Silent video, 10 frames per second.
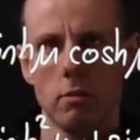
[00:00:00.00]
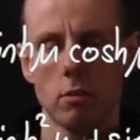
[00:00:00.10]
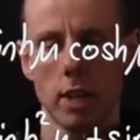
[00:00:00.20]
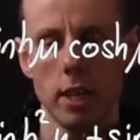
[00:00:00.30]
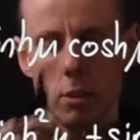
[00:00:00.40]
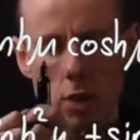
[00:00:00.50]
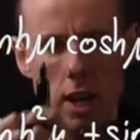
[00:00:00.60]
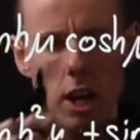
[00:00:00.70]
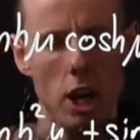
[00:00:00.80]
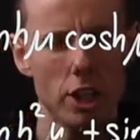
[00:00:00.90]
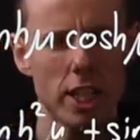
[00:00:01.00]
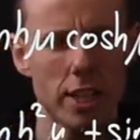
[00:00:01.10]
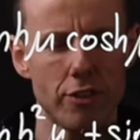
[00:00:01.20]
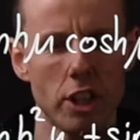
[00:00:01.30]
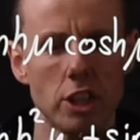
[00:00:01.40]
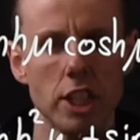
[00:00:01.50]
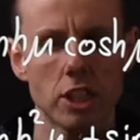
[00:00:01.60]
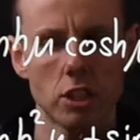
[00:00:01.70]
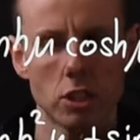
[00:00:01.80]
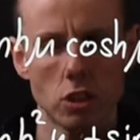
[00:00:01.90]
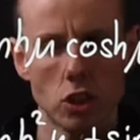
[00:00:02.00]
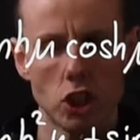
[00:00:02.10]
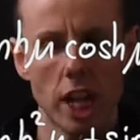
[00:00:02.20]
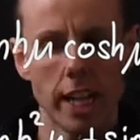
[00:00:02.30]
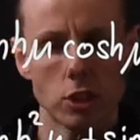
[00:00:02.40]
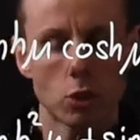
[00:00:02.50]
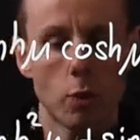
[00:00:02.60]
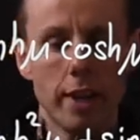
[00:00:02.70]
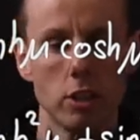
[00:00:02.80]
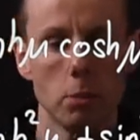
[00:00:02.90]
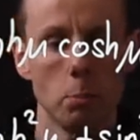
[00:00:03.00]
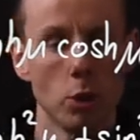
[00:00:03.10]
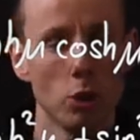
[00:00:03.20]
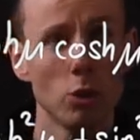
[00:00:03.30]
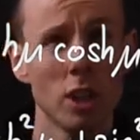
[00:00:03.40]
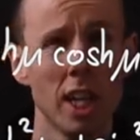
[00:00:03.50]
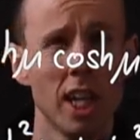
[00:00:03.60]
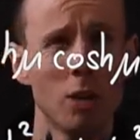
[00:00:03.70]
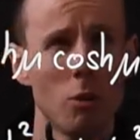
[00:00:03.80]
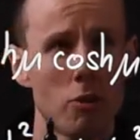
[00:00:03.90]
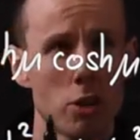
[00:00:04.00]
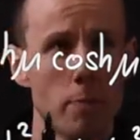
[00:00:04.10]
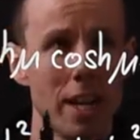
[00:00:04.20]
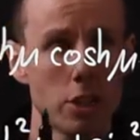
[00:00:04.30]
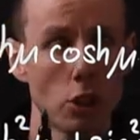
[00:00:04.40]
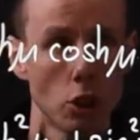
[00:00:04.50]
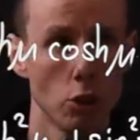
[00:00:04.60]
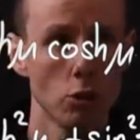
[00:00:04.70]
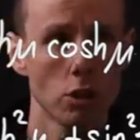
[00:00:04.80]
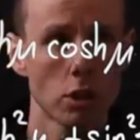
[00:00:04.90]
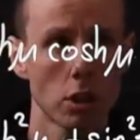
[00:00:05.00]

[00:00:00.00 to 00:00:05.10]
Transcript: Okay, how do I differentiate sine squared mu with respect to u?